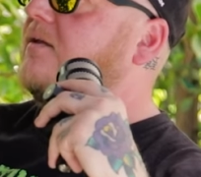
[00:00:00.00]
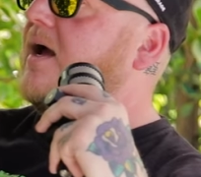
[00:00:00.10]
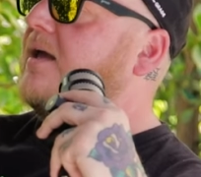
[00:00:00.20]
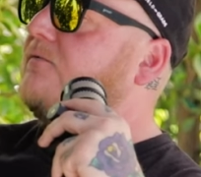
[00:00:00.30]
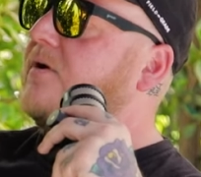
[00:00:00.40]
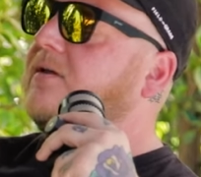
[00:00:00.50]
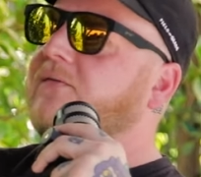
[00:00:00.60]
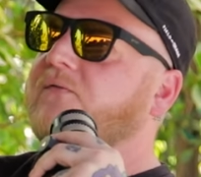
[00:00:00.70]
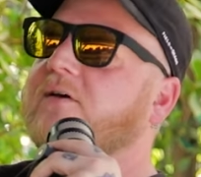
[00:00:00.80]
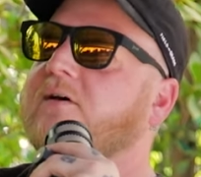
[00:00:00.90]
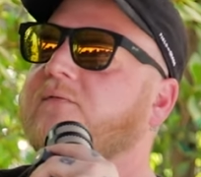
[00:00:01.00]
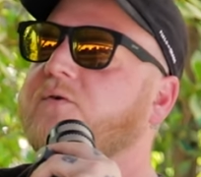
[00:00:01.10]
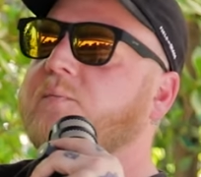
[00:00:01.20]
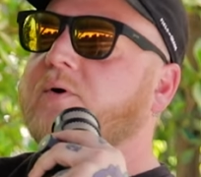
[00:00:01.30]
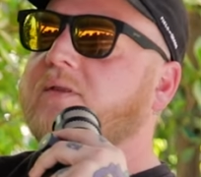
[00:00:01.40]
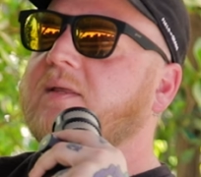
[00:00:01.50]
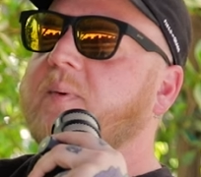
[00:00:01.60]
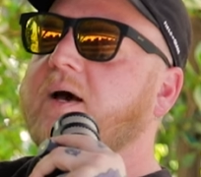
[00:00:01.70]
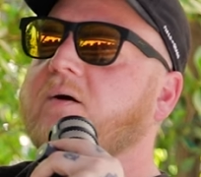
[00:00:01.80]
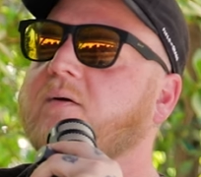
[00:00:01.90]
I really feel if you put the
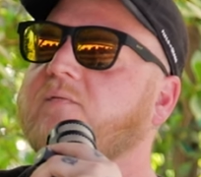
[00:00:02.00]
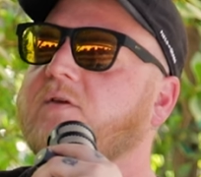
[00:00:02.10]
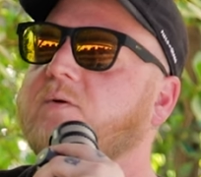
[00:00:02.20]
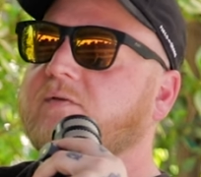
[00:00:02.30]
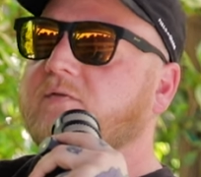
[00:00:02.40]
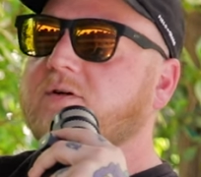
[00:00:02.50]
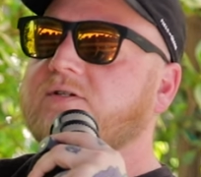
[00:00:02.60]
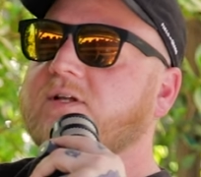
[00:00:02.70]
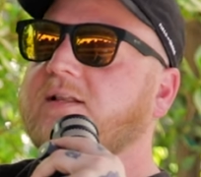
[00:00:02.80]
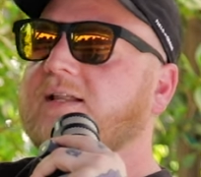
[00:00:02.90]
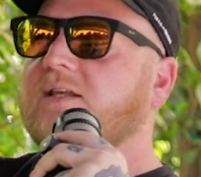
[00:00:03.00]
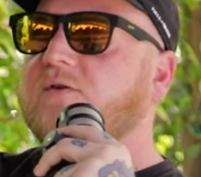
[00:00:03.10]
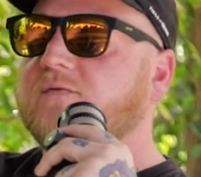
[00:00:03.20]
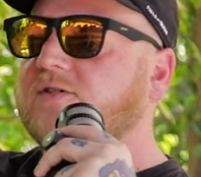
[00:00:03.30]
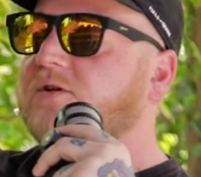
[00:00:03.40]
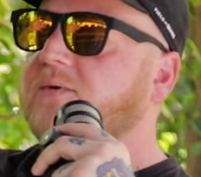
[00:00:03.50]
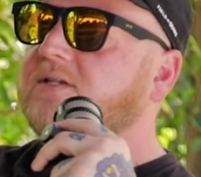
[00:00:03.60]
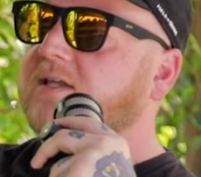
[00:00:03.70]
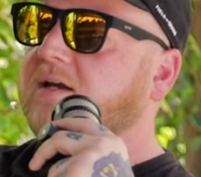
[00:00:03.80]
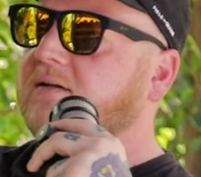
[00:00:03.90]
power of the universe and let the universe do
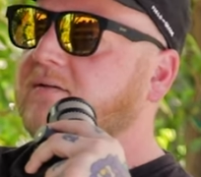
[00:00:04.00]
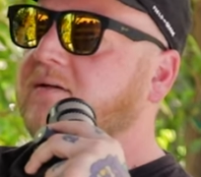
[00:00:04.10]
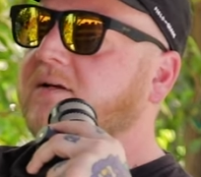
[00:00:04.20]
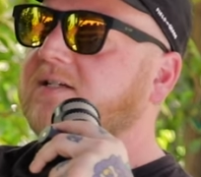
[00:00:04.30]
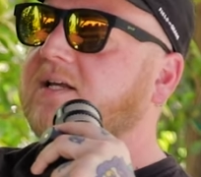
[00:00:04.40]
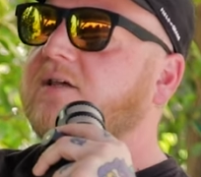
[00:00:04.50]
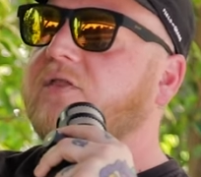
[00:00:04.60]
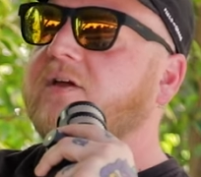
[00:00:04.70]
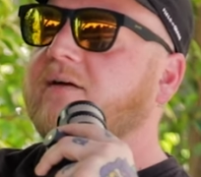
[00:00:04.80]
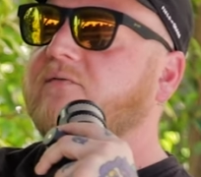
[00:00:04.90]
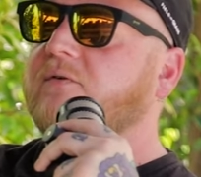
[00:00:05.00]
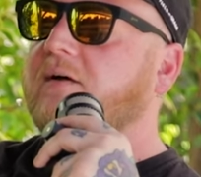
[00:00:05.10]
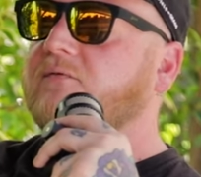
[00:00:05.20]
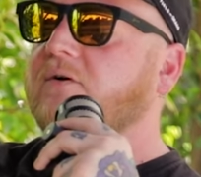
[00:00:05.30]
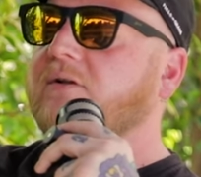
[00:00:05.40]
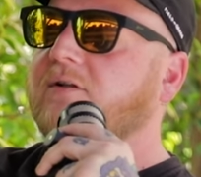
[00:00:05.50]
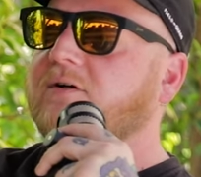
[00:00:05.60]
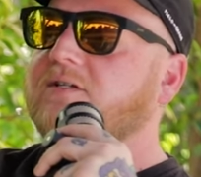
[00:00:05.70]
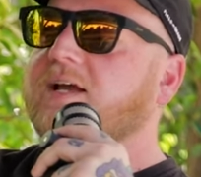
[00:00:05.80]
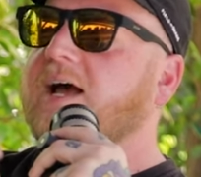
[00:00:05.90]
its thing, because the other thing I've I've grown to
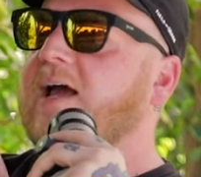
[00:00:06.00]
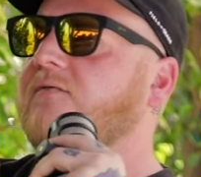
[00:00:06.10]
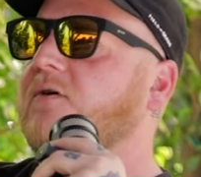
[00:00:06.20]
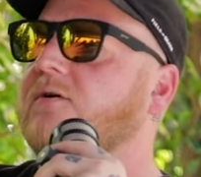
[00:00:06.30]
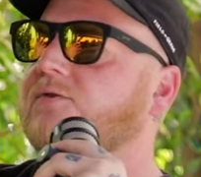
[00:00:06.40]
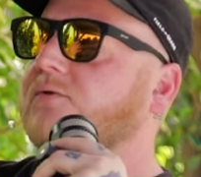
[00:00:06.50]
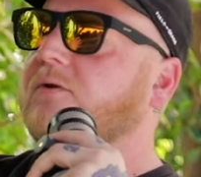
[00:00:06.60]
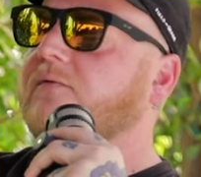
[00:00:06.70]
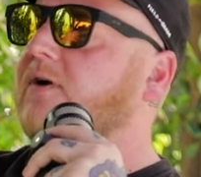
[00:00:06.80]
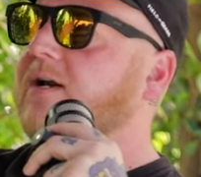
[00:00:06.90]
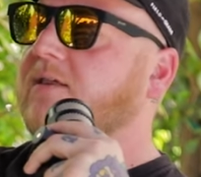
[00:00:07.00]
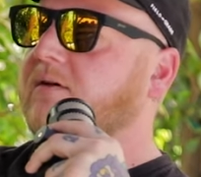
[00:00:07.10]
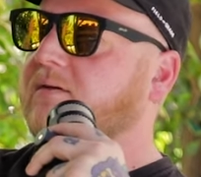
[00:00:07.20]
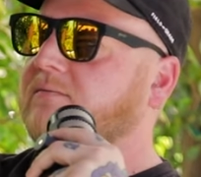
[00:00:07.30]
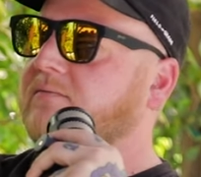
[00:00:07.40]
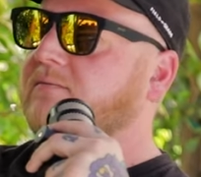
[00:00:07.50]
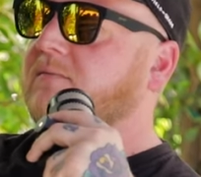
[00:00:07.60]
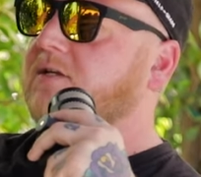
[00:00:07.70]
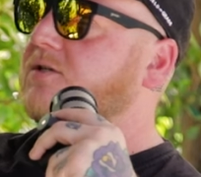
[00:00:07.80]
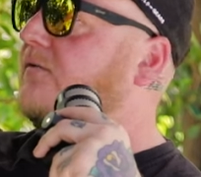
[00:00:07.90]
learn is like I have no control over anything.
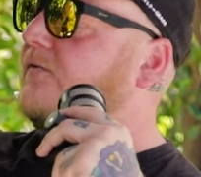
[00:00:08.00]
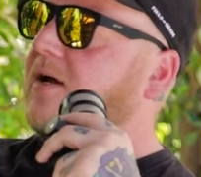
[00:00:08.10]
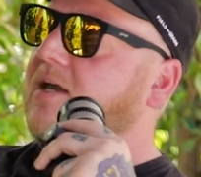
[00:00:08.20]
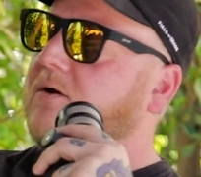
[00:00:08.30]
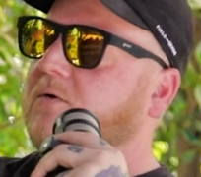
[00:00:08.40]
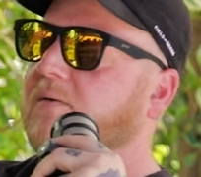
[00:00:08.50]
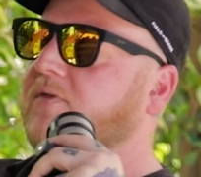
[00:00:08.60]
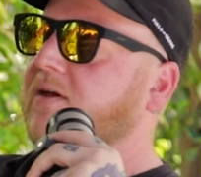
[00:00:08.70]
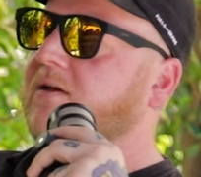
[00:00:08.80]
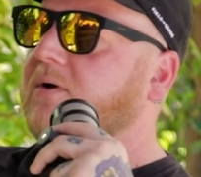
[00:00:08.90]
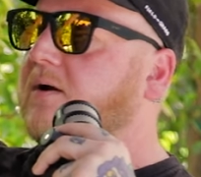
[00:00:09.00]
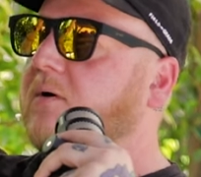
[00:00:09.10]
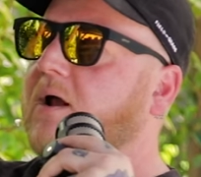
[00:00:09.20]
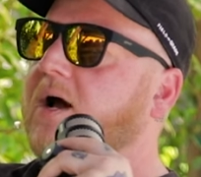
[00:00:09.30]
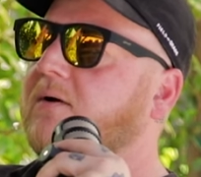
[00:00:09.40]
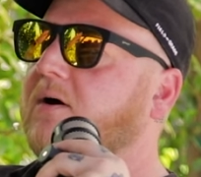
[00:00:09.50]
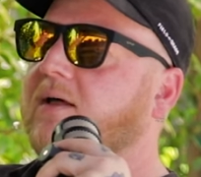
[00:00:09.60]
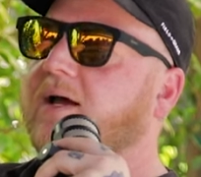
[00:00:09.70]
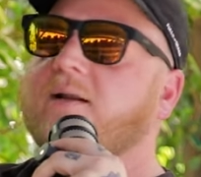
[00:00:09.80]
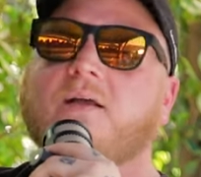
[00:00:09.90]
Mm-hmm. This whole fucking orb thing we're, we're, on, all
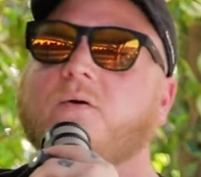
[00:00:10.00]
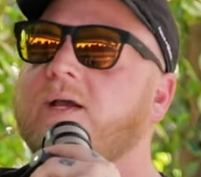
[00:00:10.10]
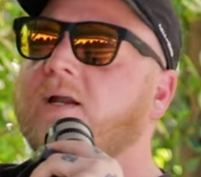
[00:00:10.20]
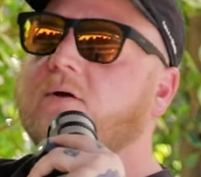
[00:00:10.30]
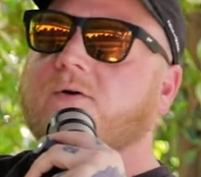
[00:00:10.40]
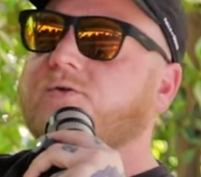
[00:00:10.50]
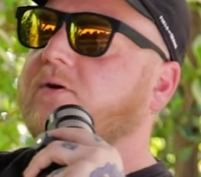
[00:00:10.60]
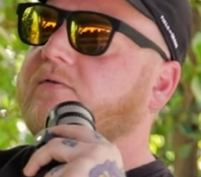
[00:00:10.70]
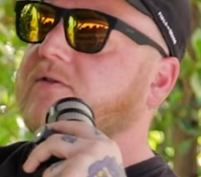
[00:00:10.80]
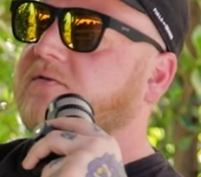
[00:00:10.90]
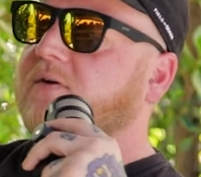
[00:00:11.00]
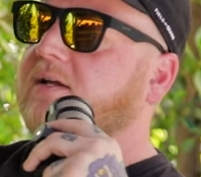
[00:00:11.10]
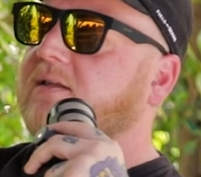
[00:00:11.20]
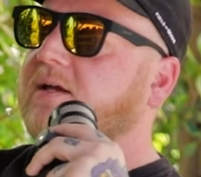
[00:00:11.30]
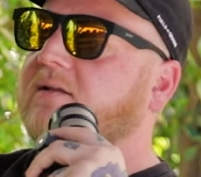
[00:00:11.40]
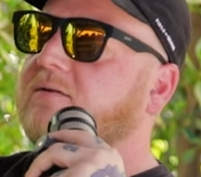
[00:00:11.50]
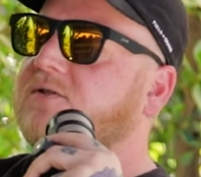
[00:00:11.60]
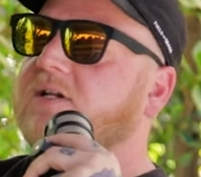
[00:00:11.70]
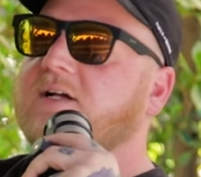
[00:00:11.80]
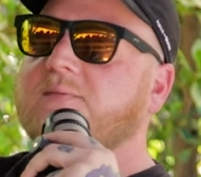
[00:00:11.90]
that we got no control over this fucking thing. There
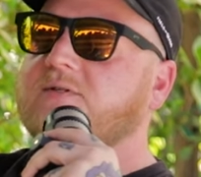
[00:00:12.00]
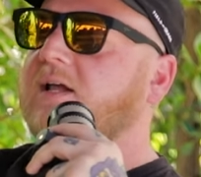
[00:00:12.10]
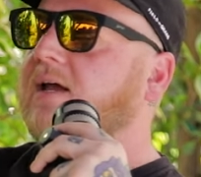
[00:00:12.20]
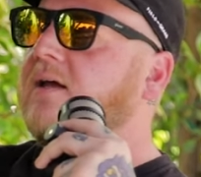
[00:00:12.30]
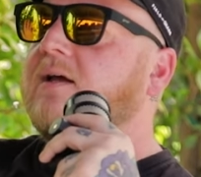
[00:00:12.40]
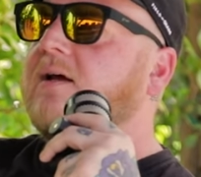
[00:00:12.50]
was an eclipse today.